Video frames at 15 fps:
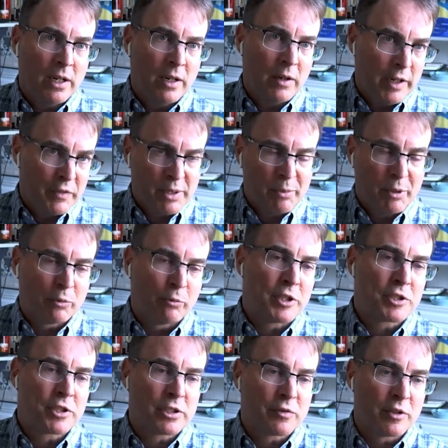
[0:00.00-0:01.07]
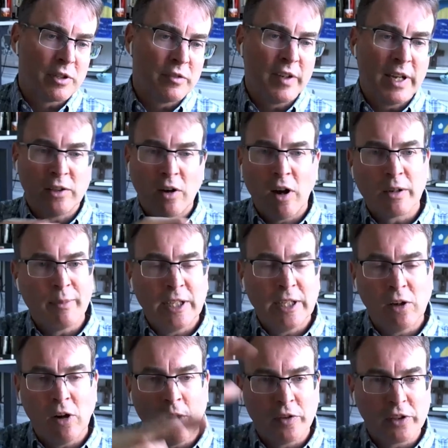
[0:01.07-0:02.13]
uh, if someone registers for an event
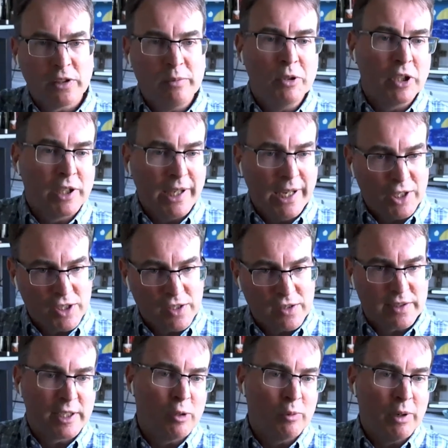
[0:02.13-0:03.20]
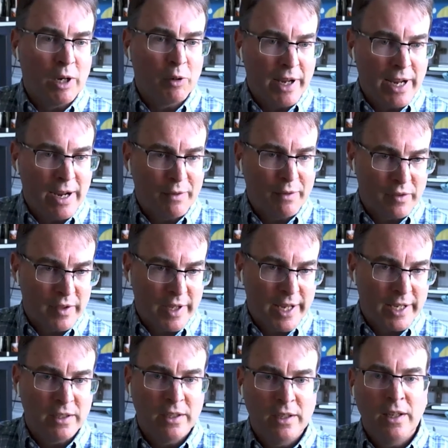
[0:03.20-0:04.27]
automating all the communications that go out after
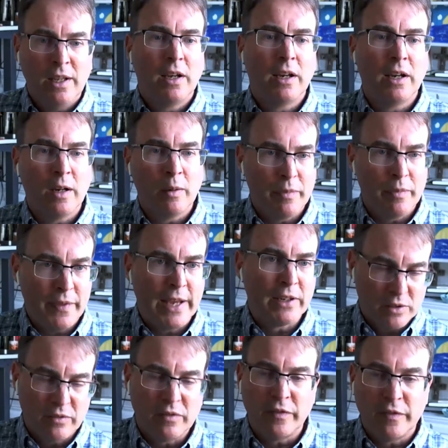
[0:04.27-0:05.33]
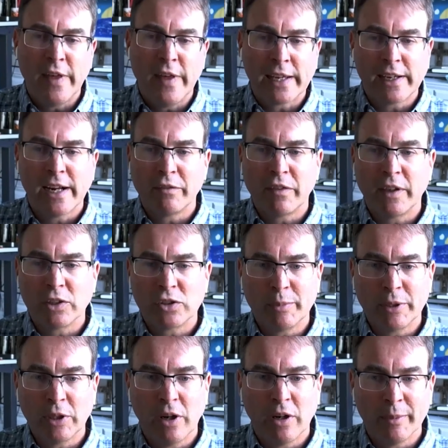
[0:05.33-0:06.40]
that um, that that kind of thing
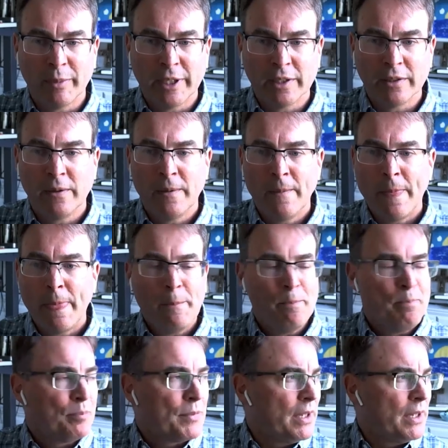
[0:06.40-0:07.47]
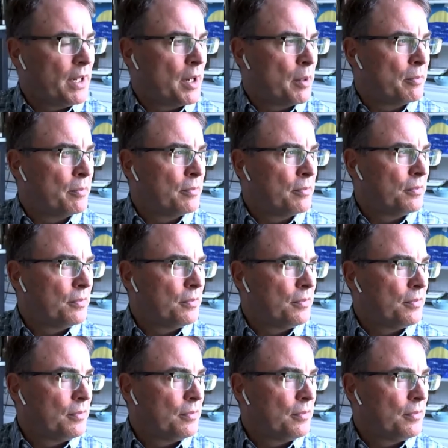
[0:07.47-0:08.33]
should be automated. Um,